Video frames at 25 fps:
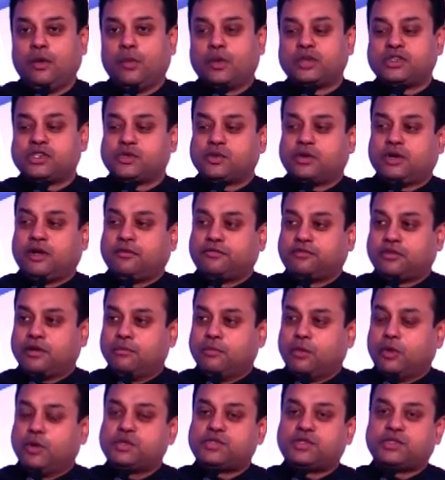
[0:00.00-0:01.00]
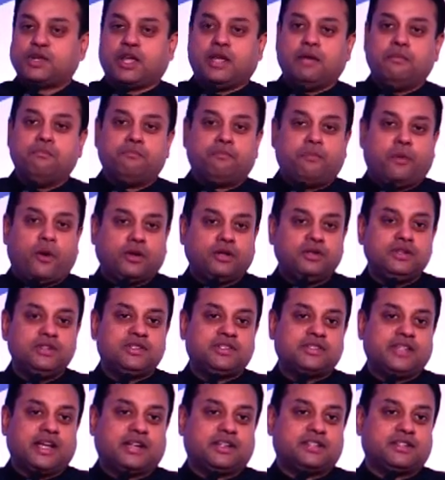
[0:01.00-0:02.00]
which is one of the most
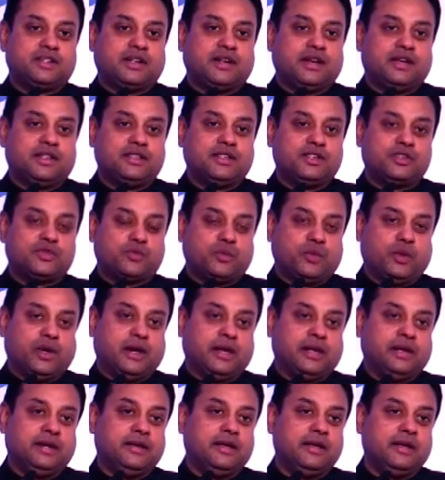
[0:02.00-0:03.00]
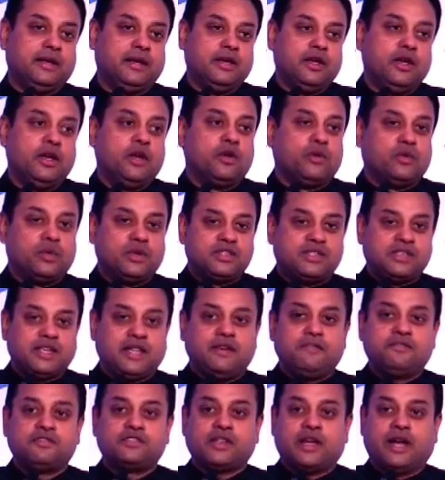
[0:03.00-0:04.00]
important sector in this world,
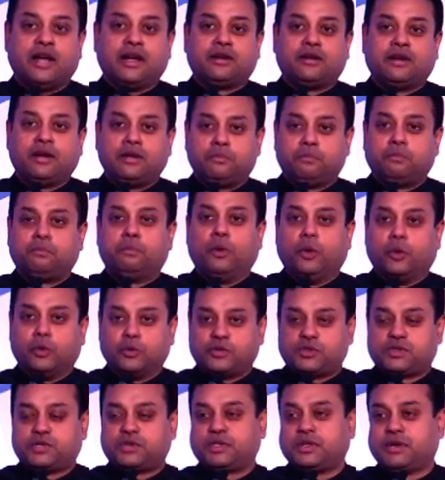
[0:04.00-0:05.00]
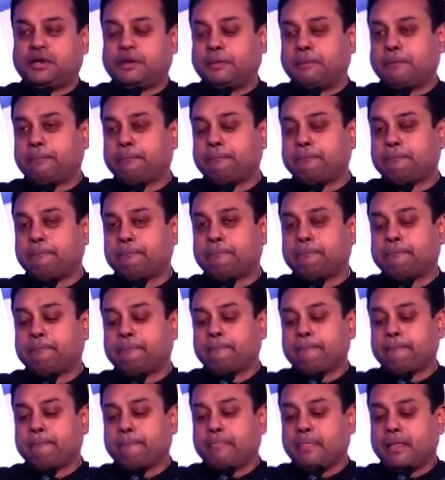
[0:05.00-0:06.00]
receives a good boost.
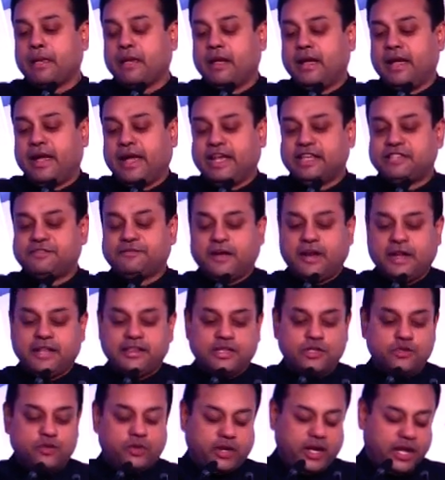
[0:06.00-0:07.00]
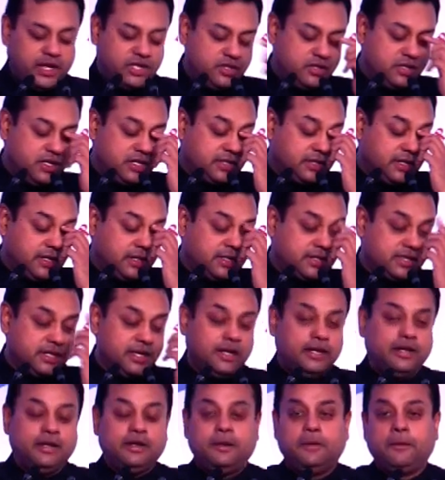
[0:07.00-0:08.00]
As far as education is
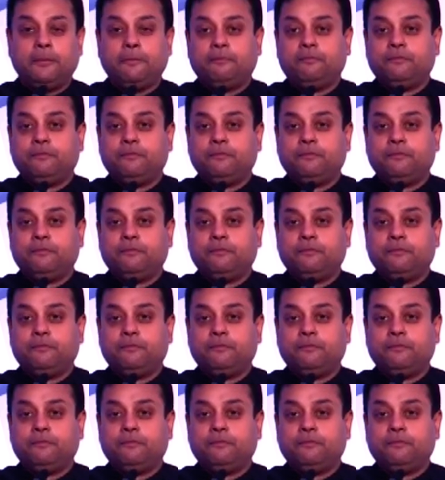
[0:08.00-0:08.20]
concerned,